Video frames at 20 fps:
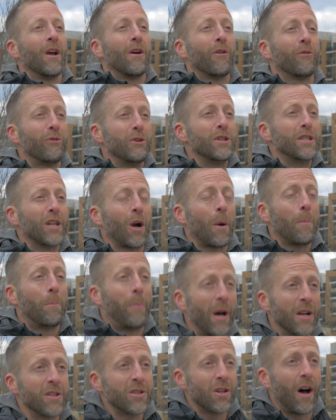freezing our
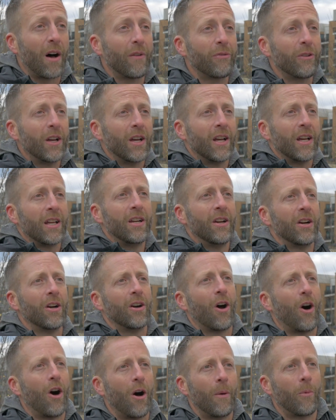buns off here
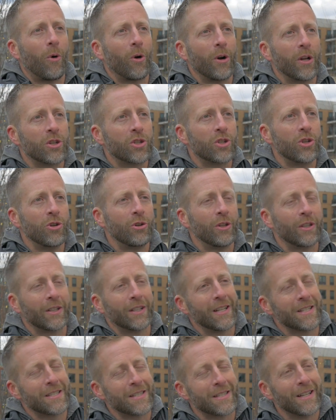all morning shooting
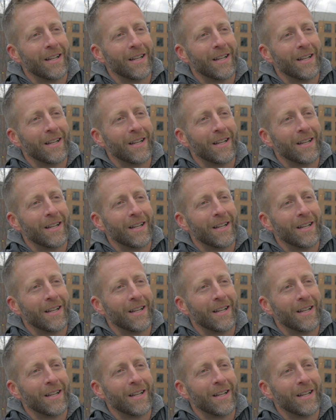these